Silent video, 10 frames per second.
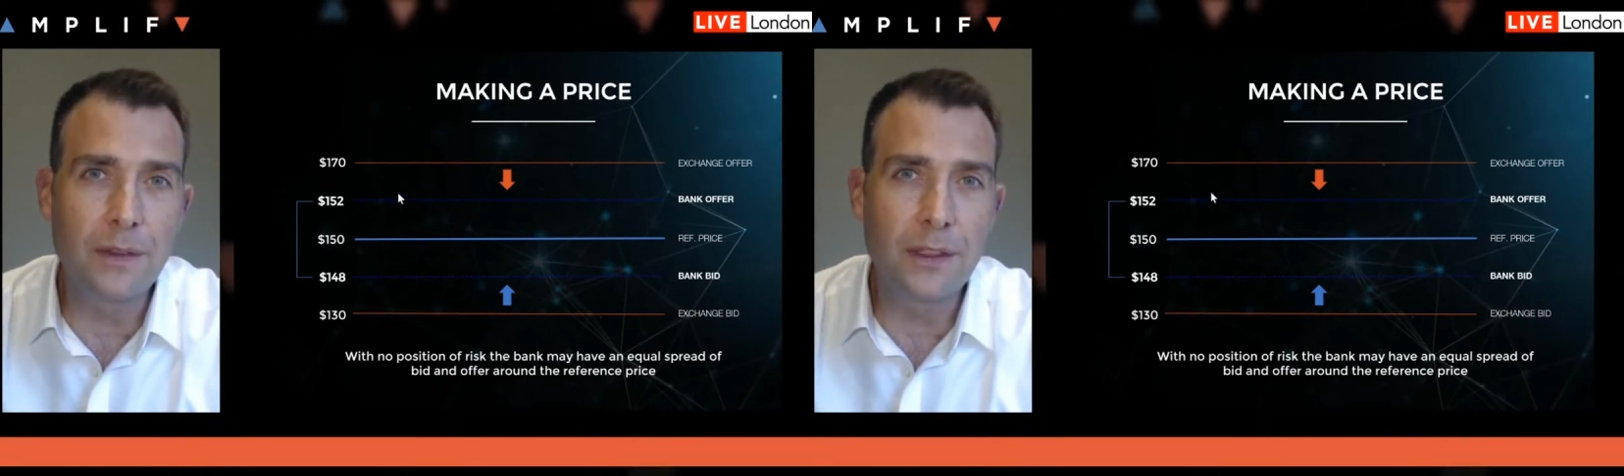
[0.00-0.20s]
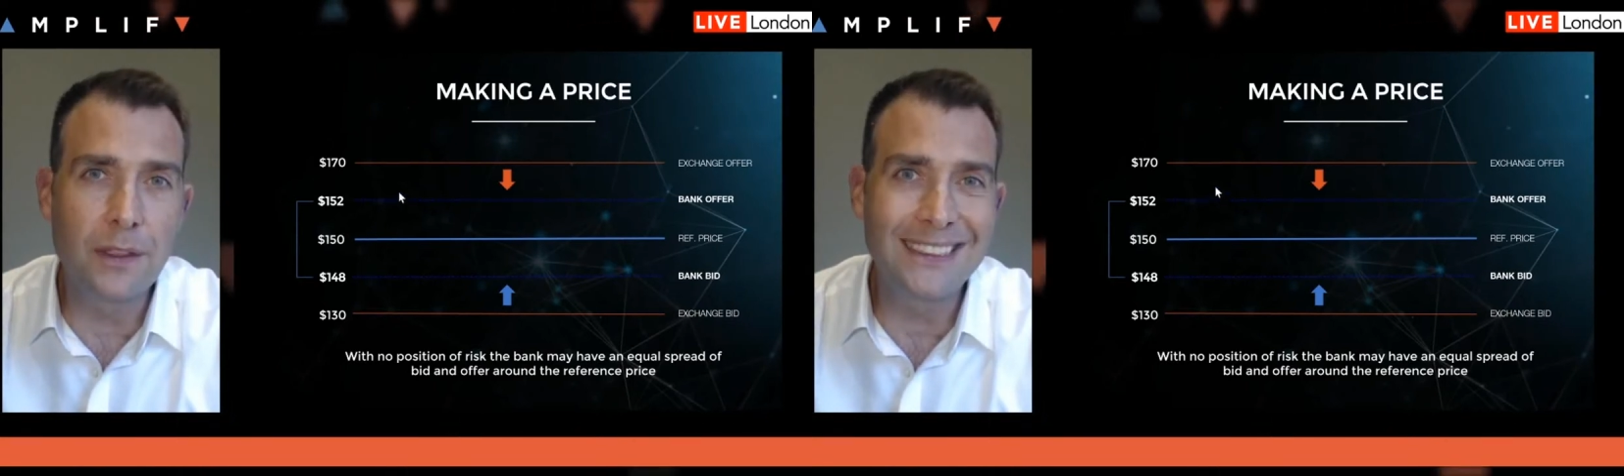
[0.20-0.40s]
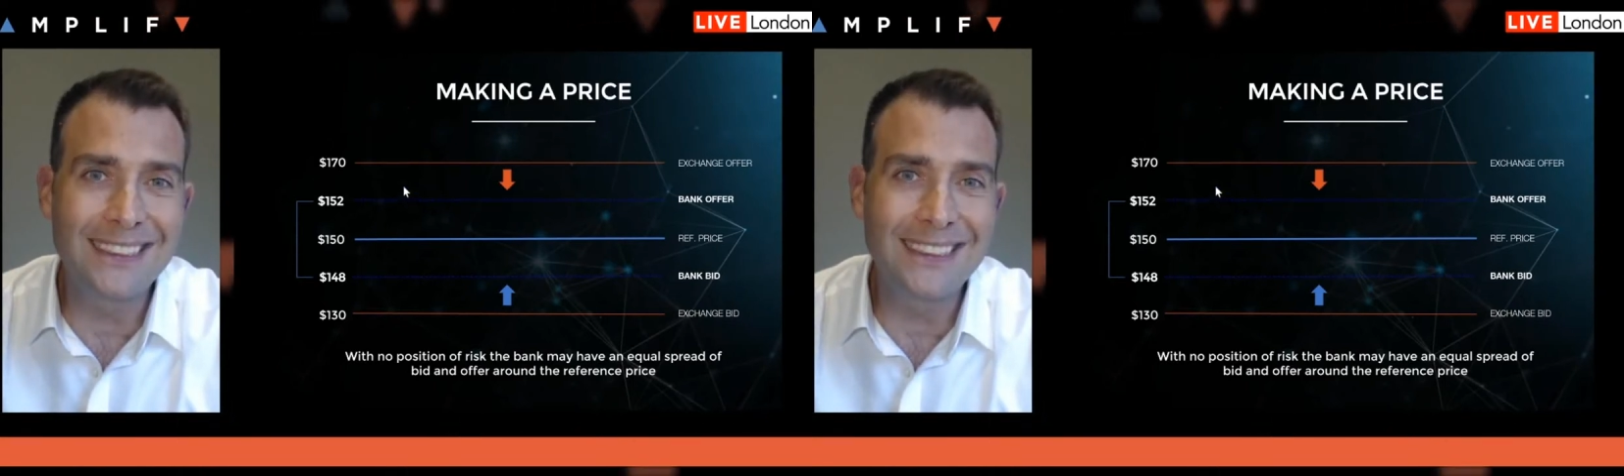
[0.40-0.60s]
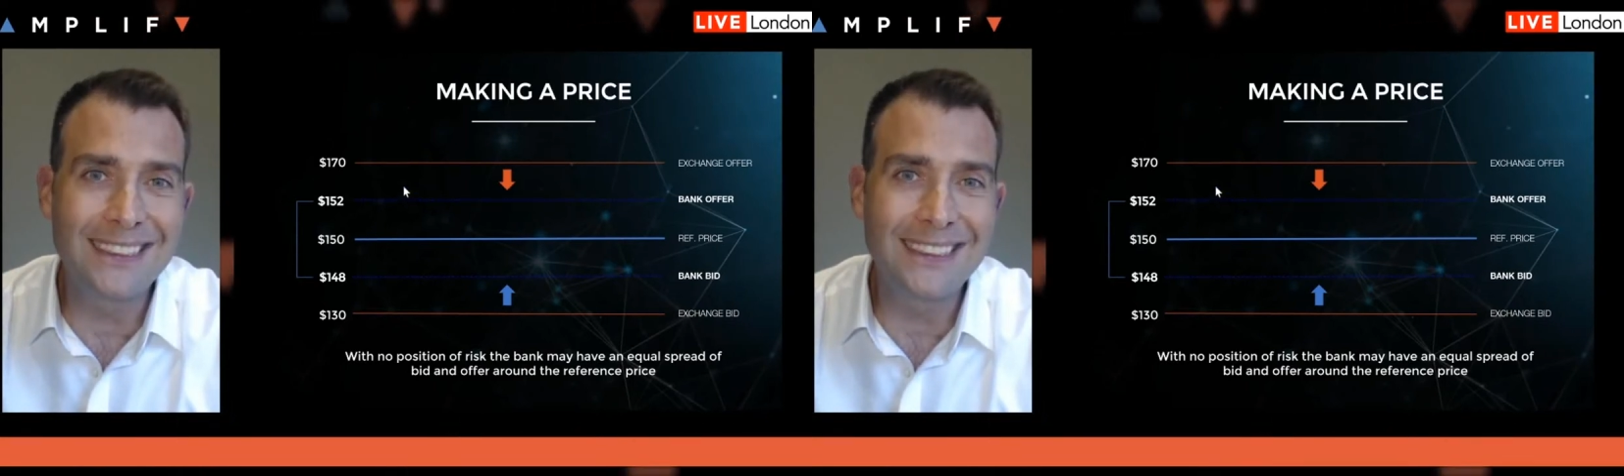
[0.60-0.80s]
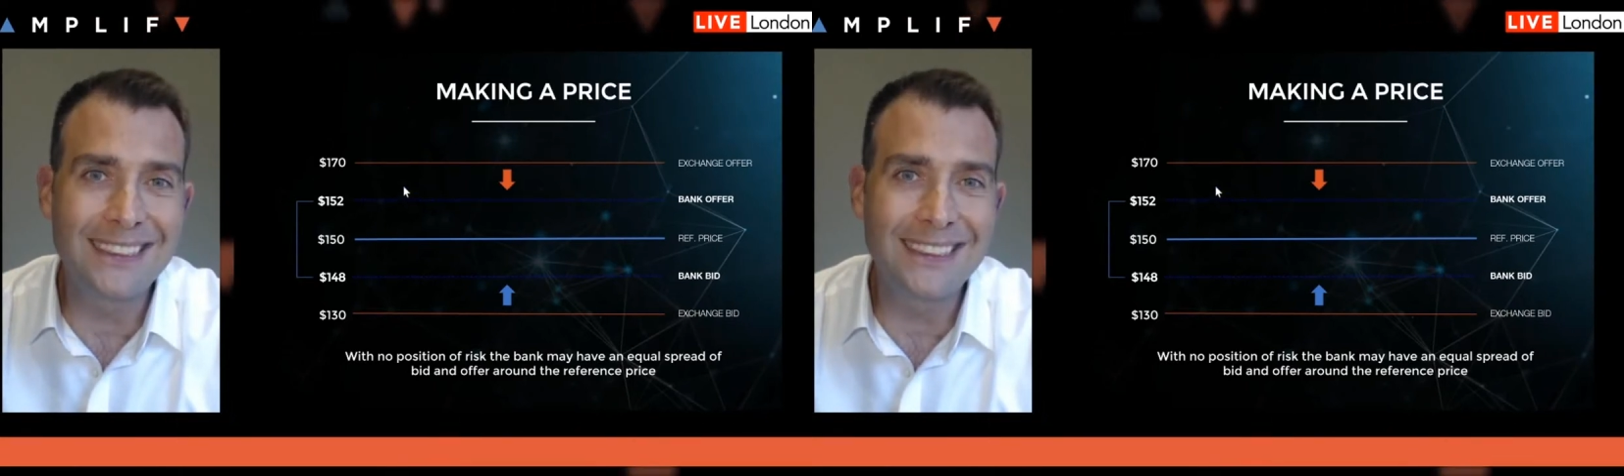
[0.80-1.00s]
So the
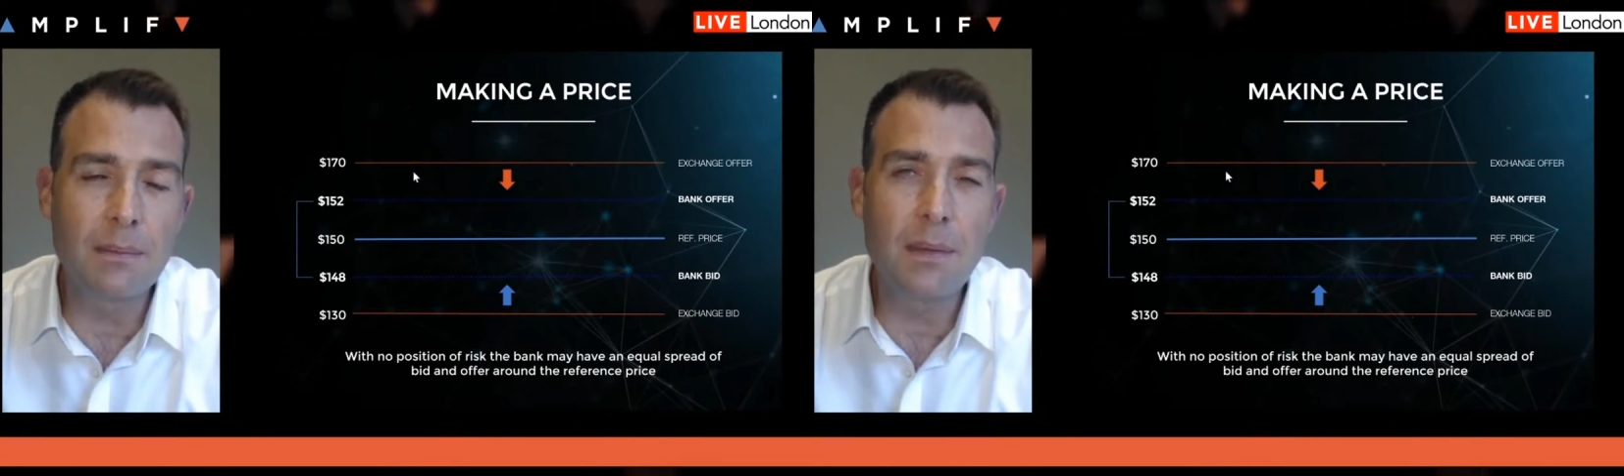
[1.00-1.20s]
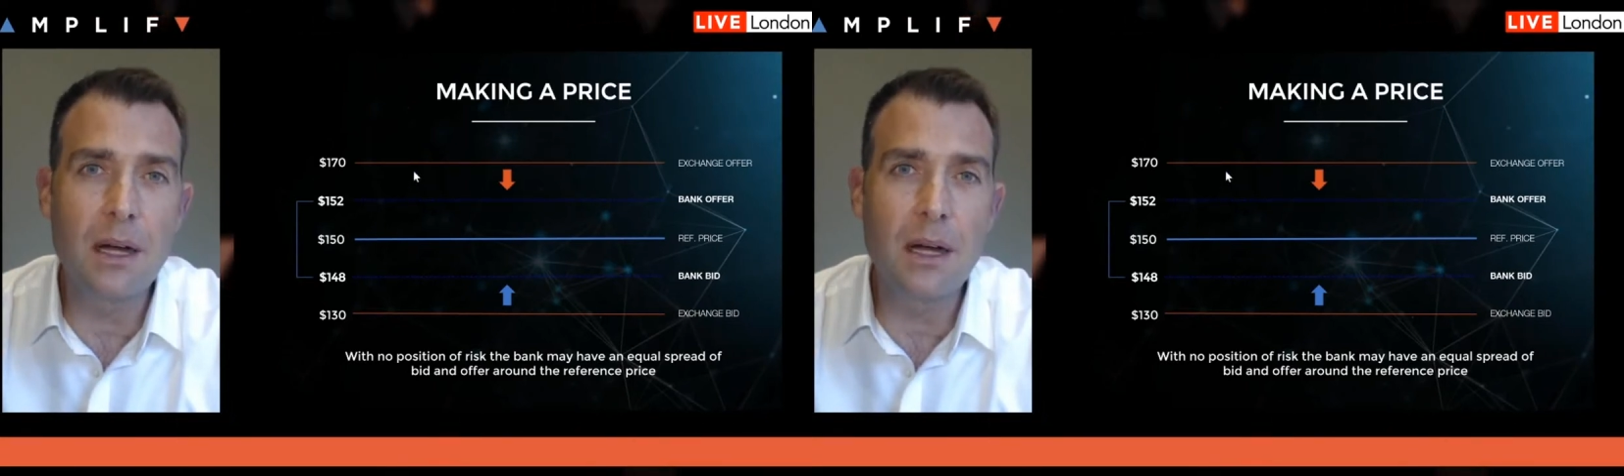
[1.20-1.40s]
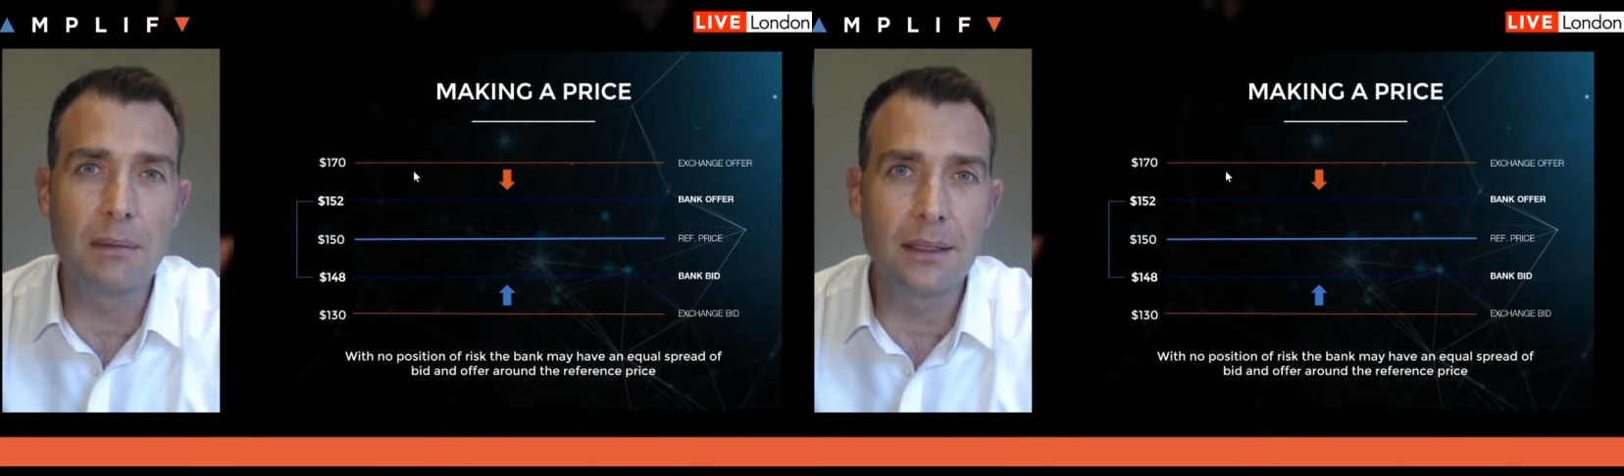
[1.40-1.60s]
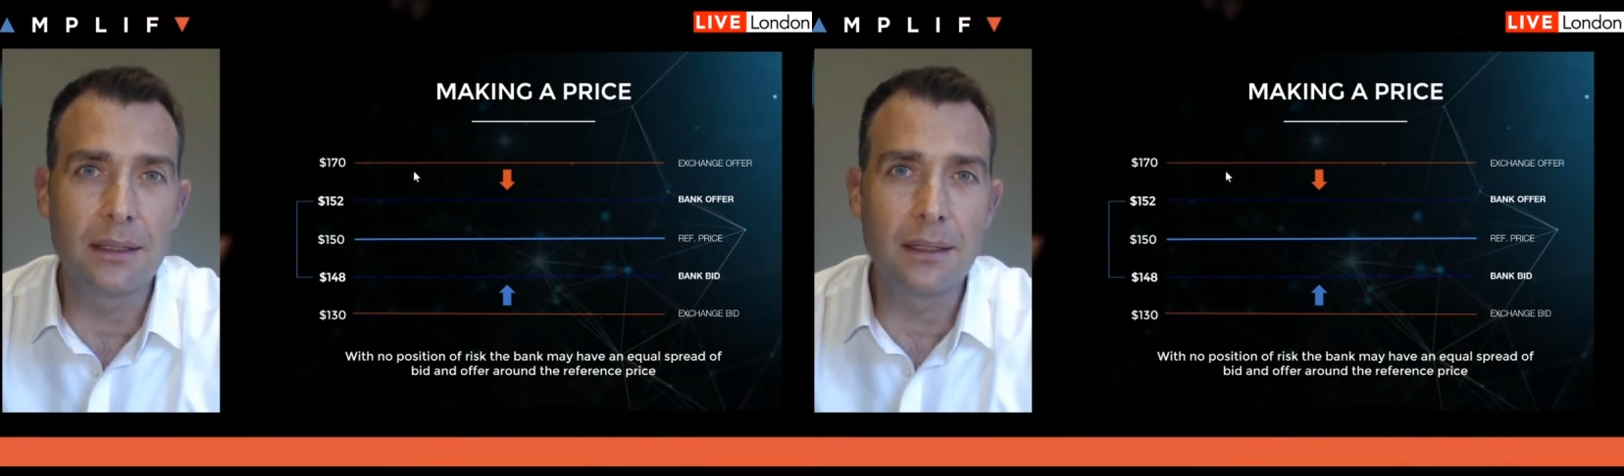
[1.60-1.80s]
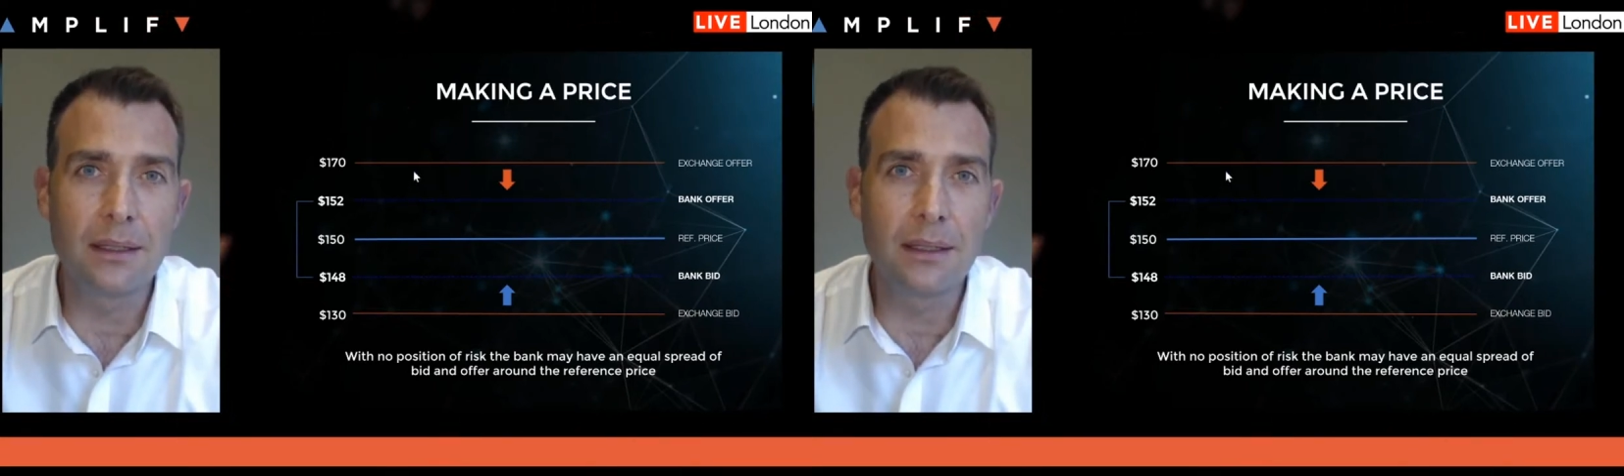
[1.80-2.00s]
challenge for the market
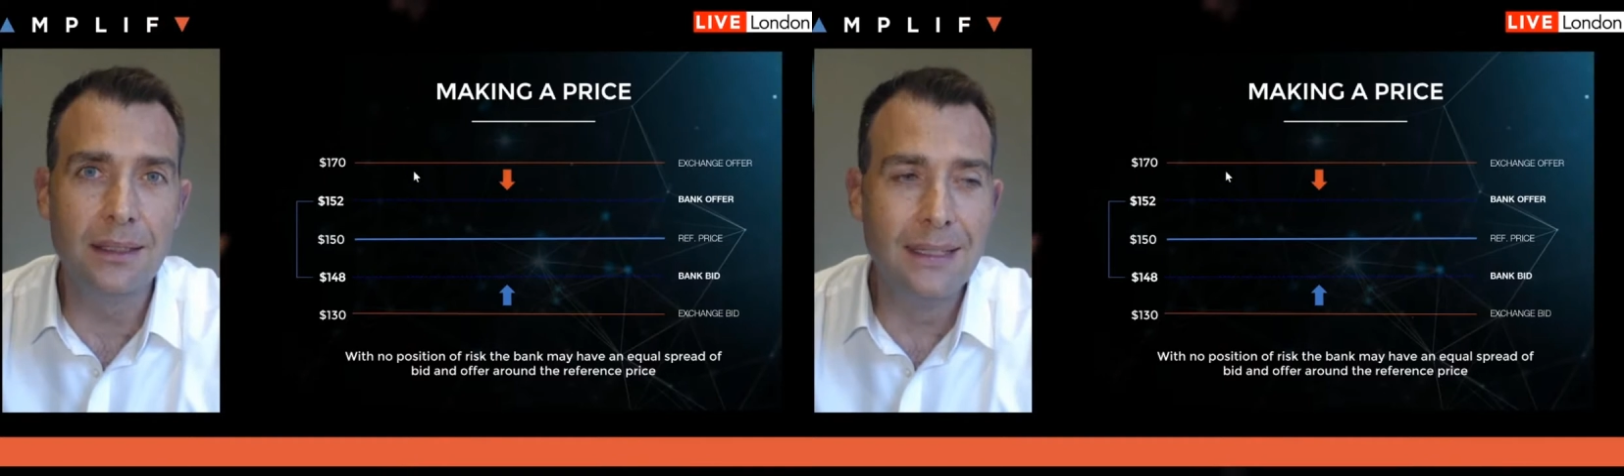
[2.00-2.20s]
maker